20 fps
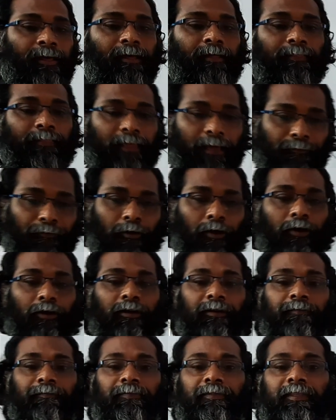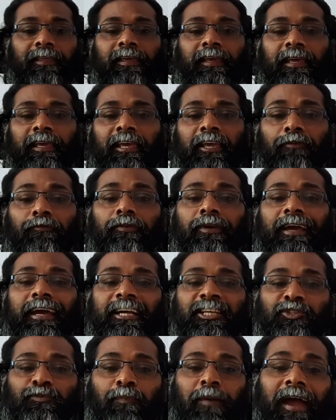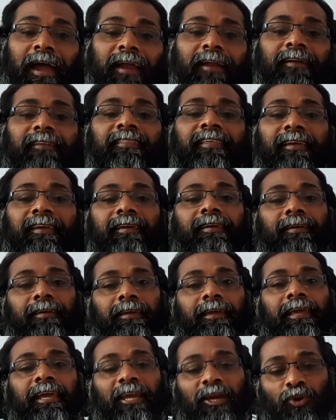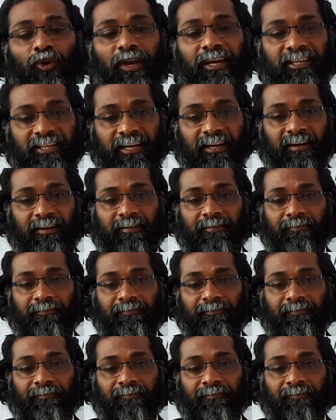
Therefore, if we expand the equation,